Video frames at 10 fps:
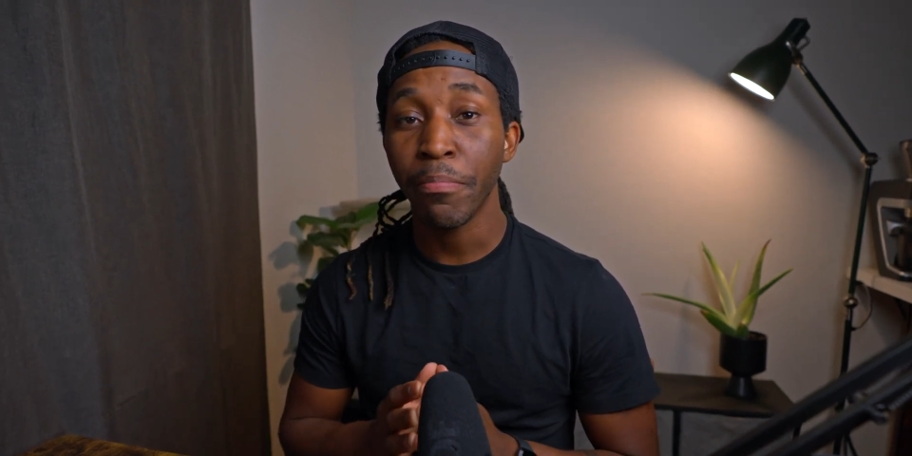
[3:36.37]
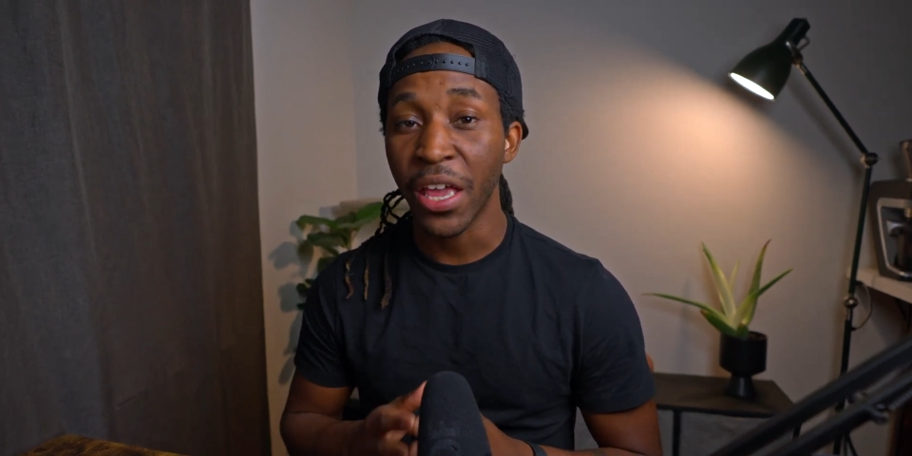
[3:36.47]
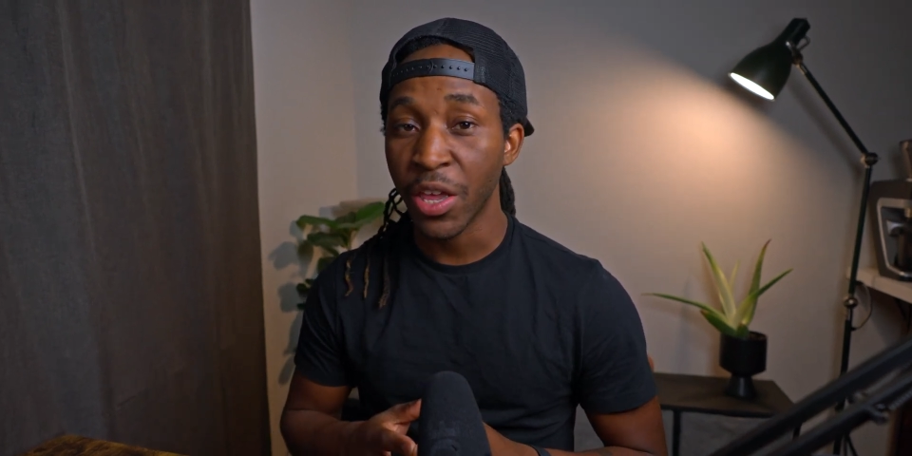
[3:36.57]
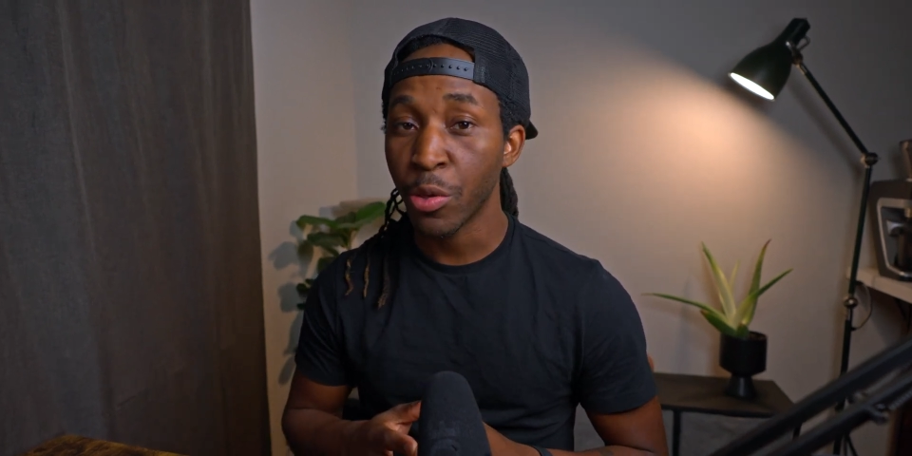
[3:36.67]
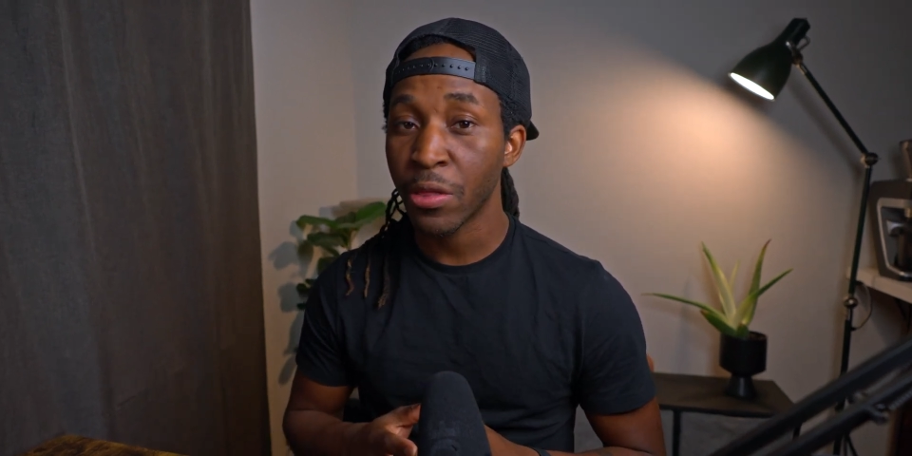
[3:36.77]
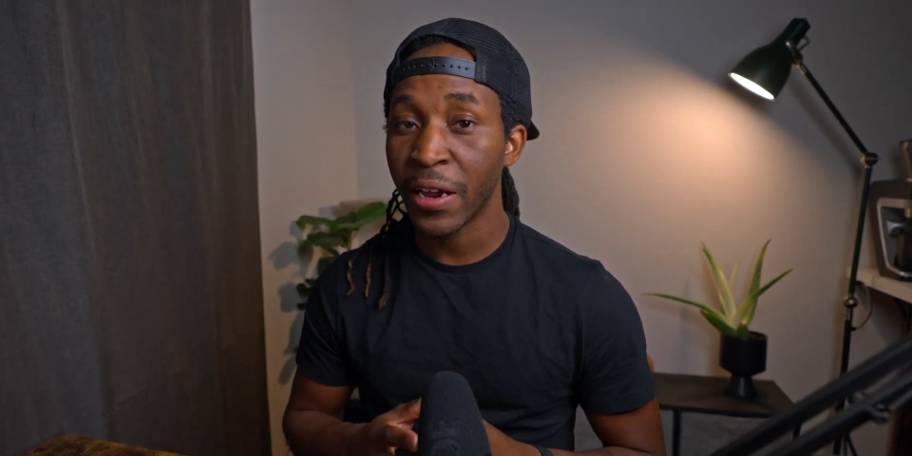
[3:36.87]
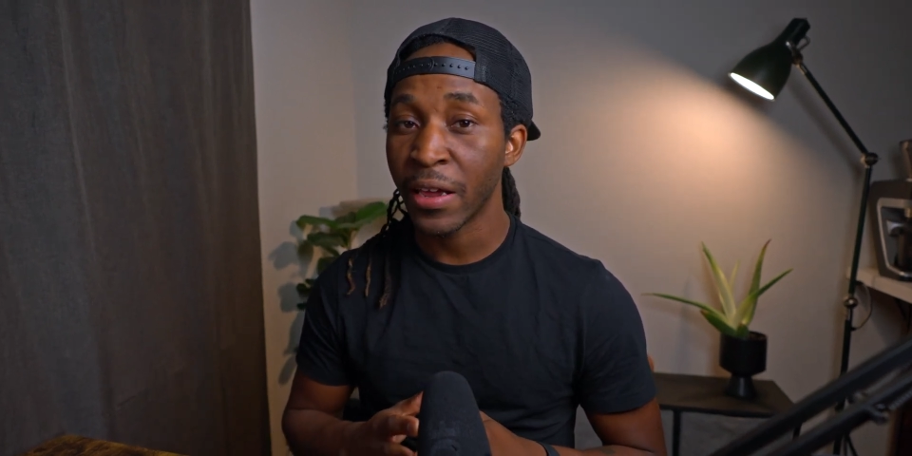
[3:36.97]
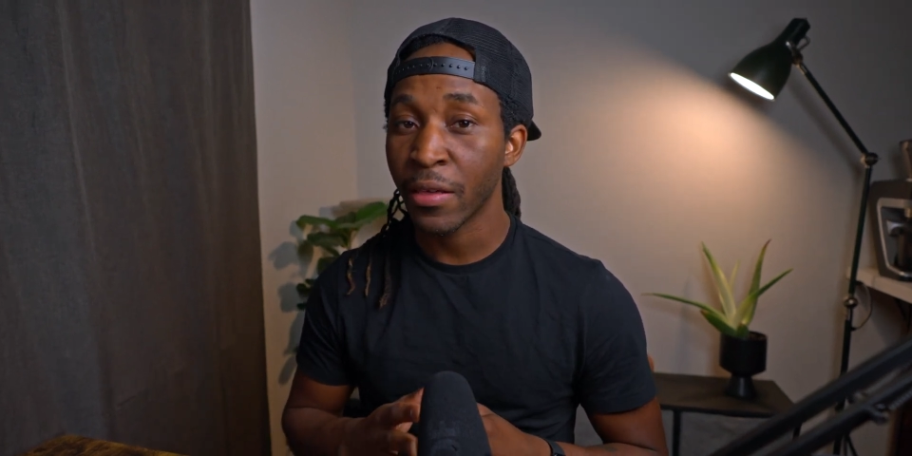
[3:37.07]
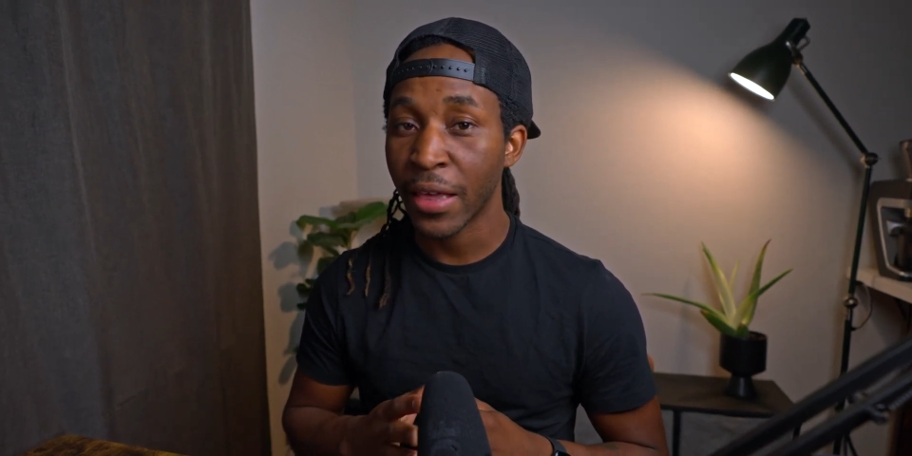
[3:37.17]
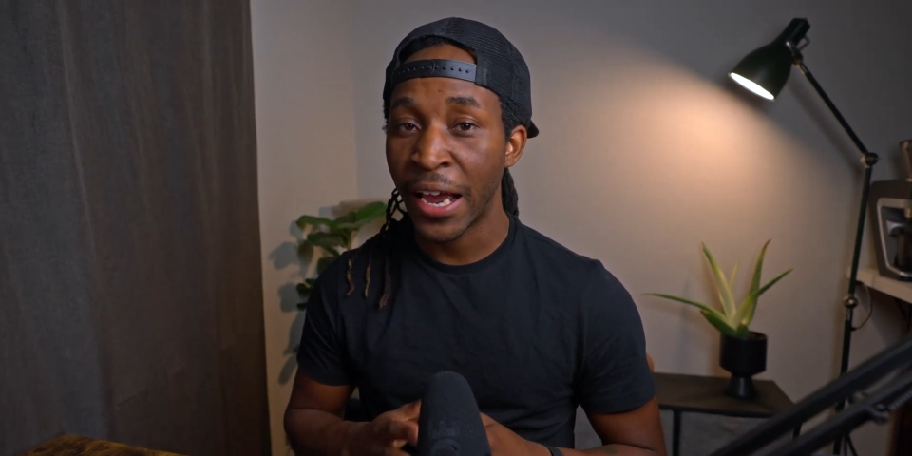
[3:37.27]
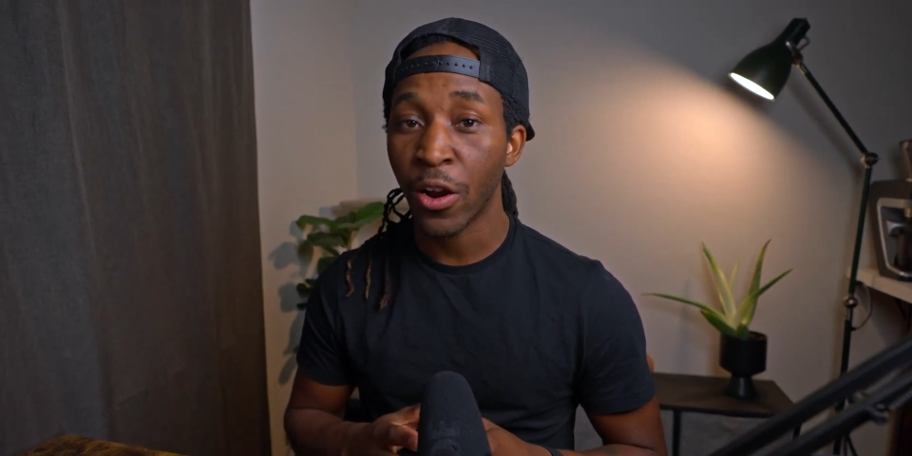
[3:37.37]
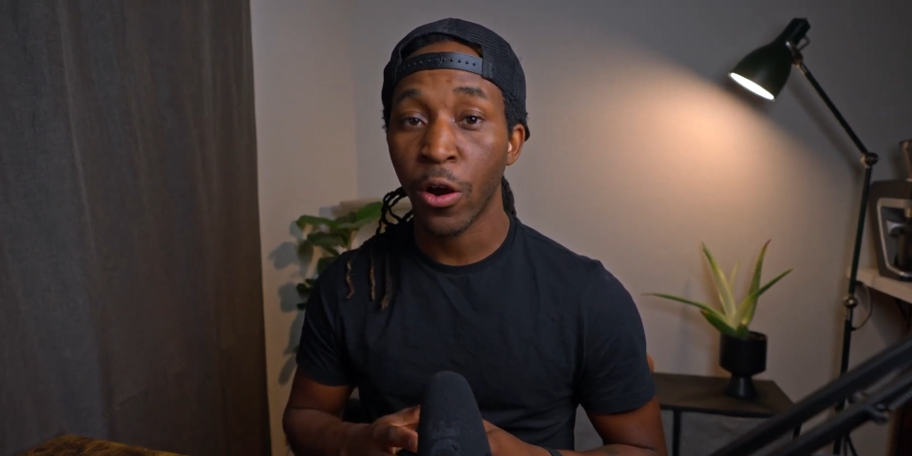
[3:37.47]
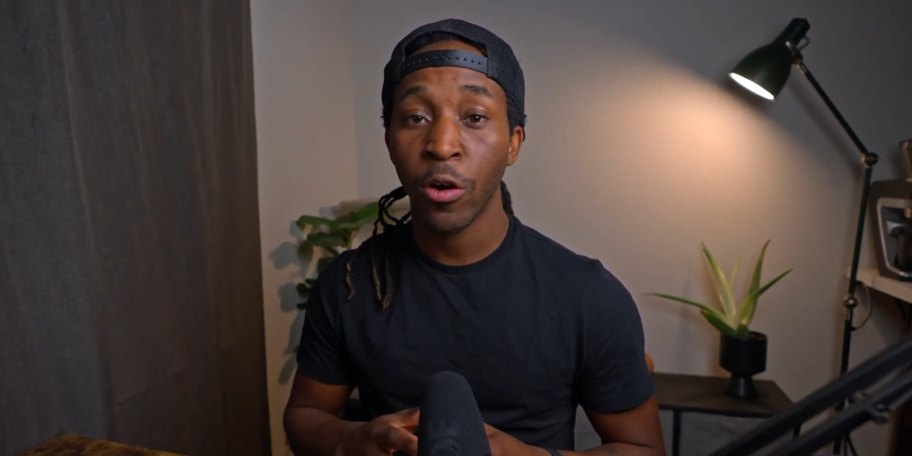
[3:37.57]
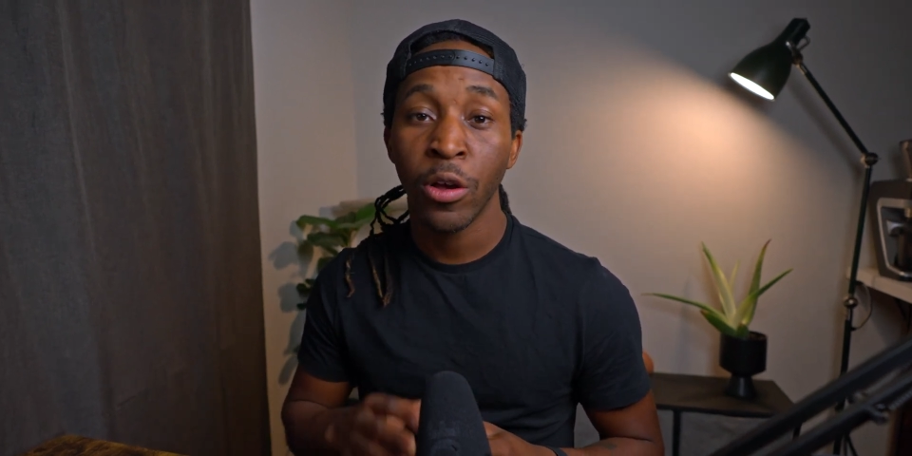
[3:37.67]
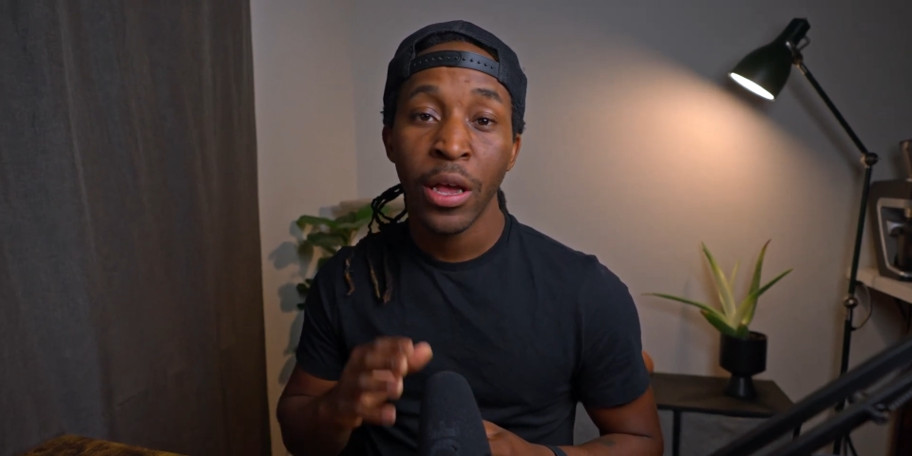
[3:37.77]
menu settings at
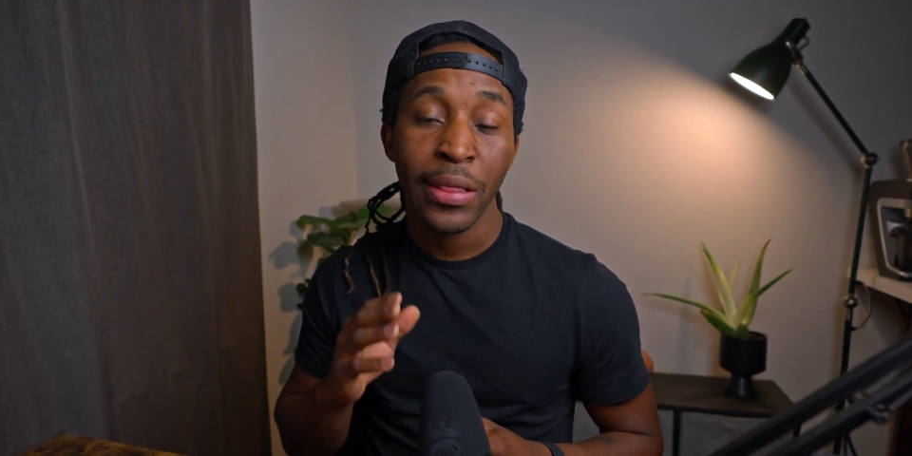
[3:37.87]
all,